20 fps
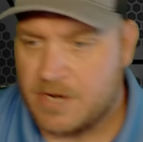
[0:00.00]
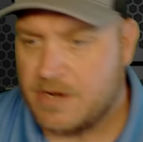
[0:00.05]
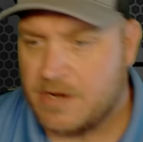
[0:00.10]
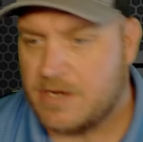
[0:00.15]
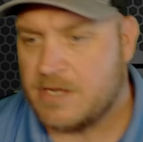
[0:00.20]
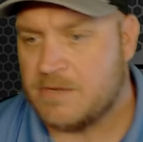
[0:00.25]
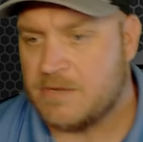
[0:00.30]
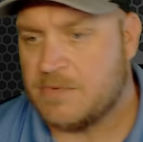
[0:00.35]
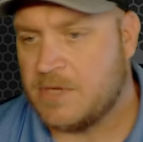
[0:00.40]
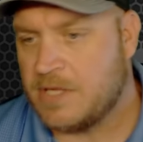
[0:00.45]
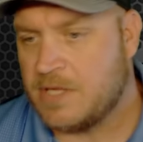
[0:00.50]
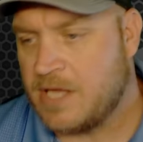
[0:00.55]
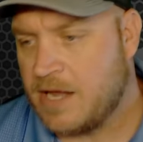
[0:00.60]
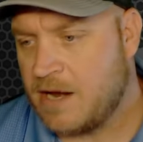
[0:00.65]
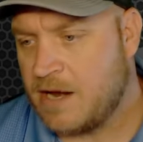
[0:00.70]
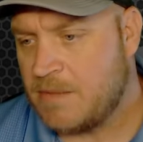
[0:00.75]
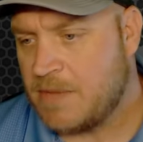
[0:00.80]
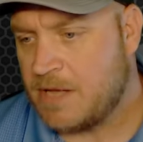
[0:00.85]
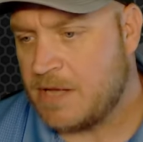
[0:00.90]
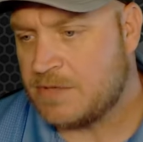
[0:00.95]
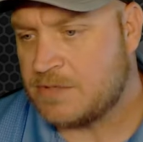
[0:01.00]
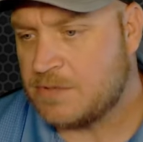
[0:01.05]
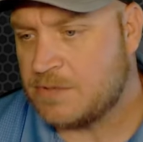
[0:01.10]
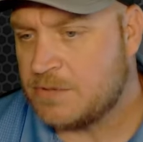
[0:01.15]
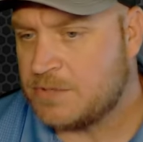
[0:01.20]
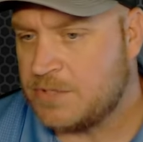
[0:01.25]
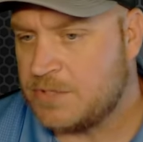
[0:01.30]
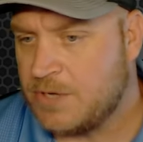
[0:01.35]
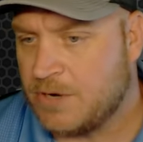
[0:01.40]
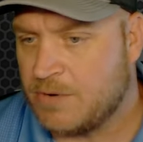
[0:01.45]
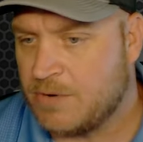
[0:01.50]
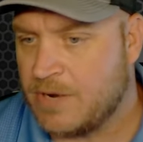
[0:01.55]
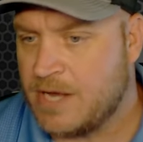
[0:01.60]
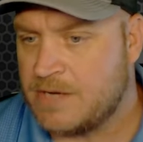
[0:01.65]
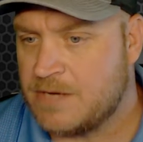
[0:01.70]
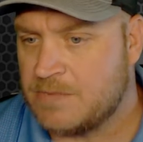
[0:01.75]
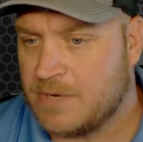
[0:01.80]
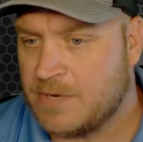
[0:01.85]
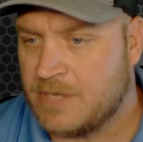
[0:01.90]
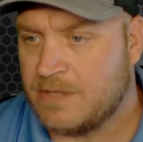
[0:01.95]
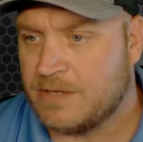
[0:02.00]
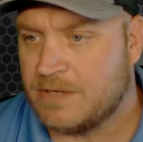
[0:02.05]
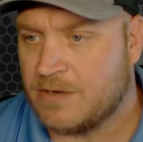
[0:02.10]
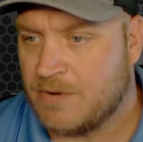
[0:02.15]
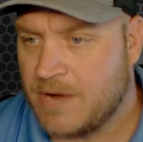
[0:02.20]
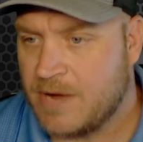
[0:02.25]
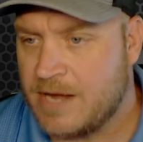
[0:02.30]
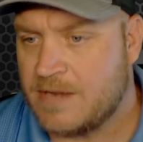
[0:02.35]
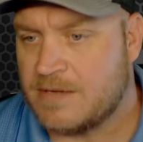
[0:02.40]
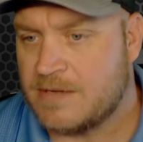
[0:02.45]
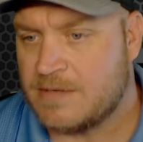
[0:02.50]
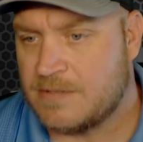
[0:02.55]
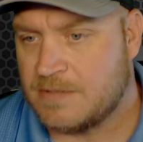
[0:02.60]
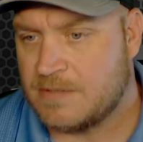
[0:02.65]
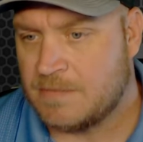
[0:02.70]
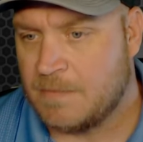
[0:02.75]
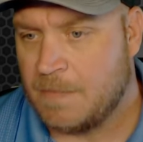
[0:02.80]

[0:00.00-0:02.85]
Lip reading: you didn't really care about school, so your grades wasn't the greatest.